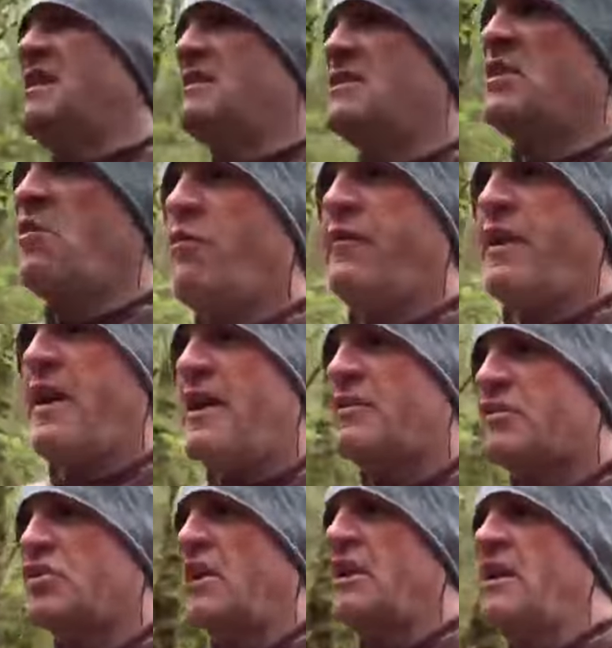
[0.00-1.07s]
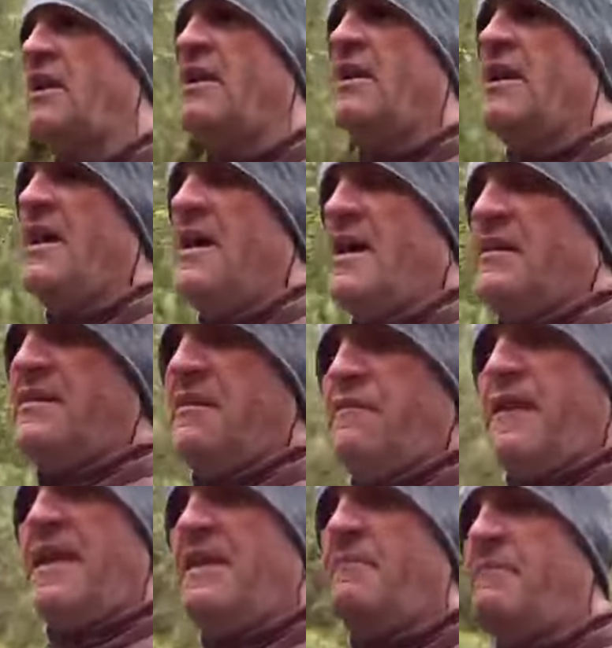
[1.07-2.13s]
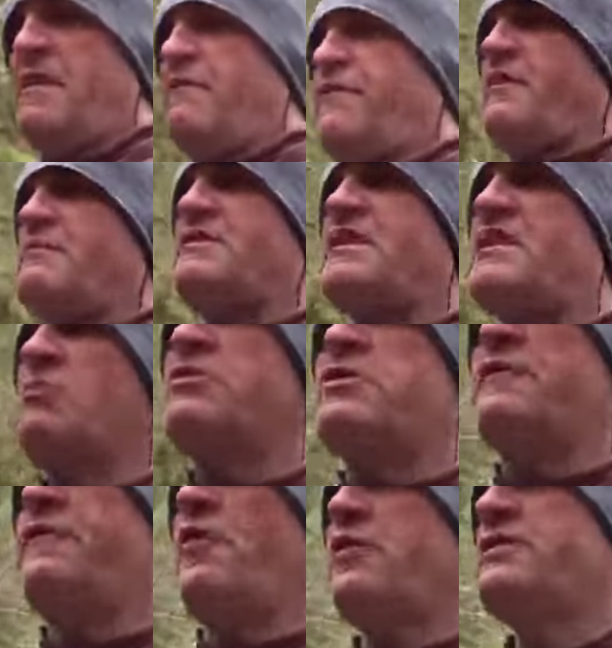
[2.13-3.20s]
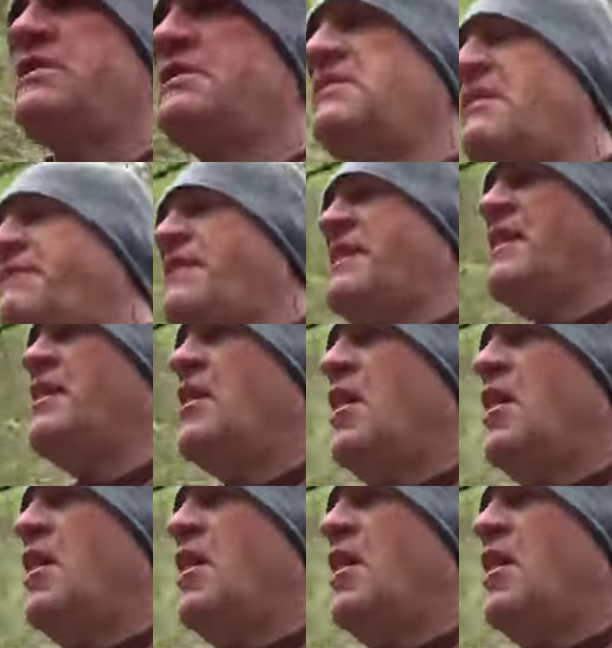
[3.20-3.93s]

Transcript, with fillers: it as the overarching development from 0 to 47,